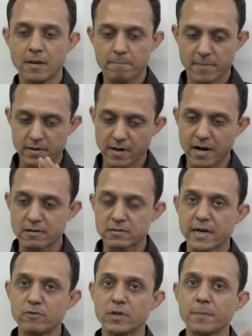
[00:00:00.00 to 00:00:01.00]
But I'll
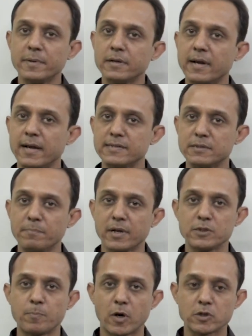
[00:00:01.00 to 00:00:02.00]
try to keep it as simple
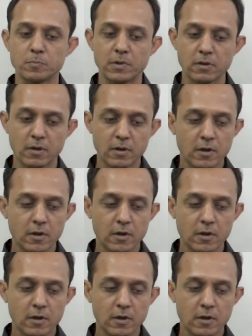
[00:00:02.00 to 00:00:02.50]
as possible.